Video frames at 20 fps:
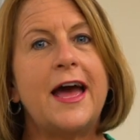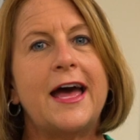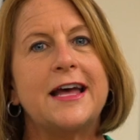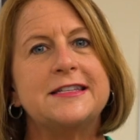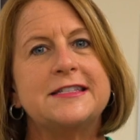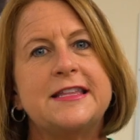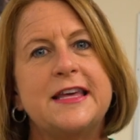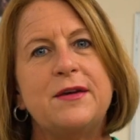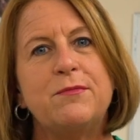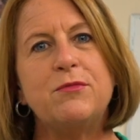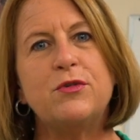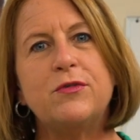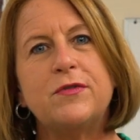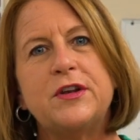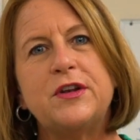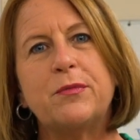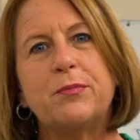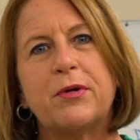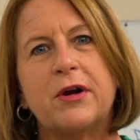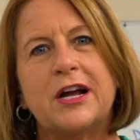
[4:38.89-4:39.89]
as they move
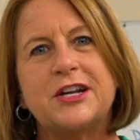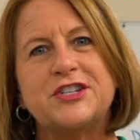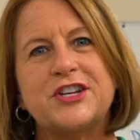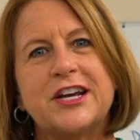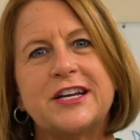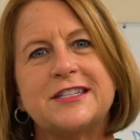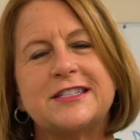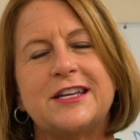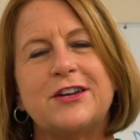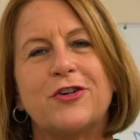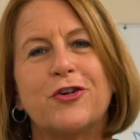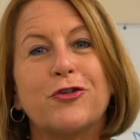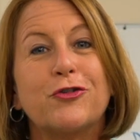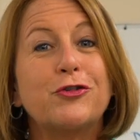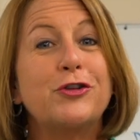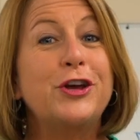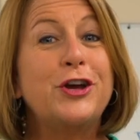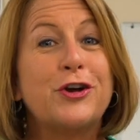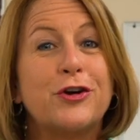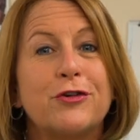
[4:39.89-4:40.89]
into projects and
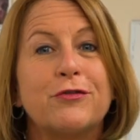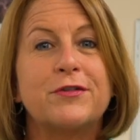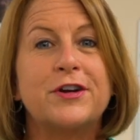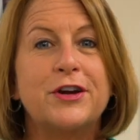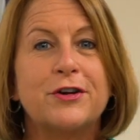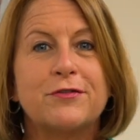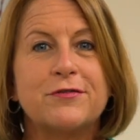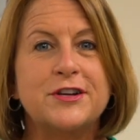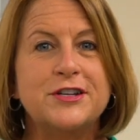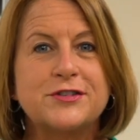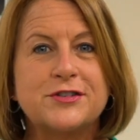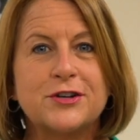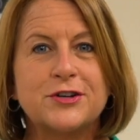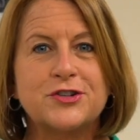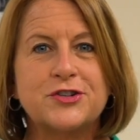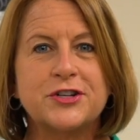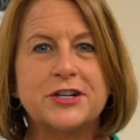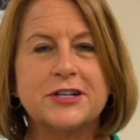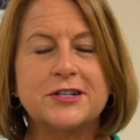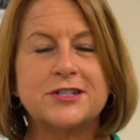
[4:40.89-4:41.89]
early career
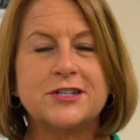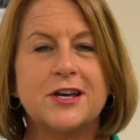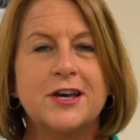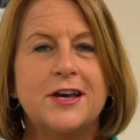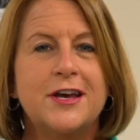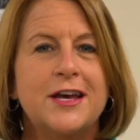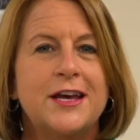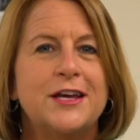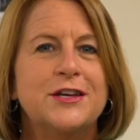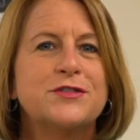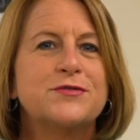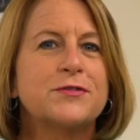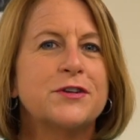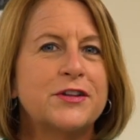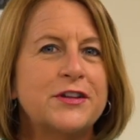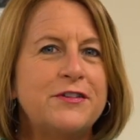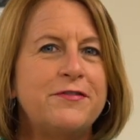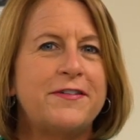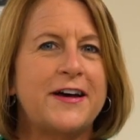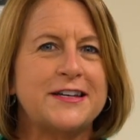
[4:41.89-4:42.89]
researchers is
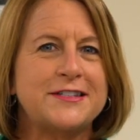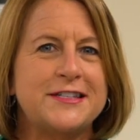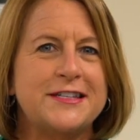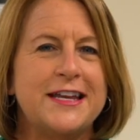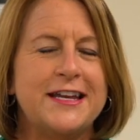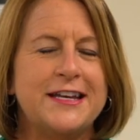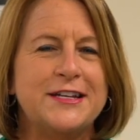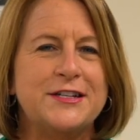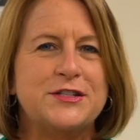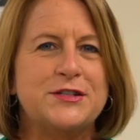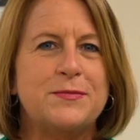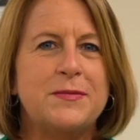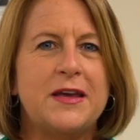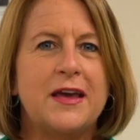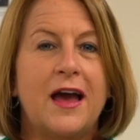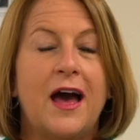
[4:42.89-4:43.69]
really fascinating to me.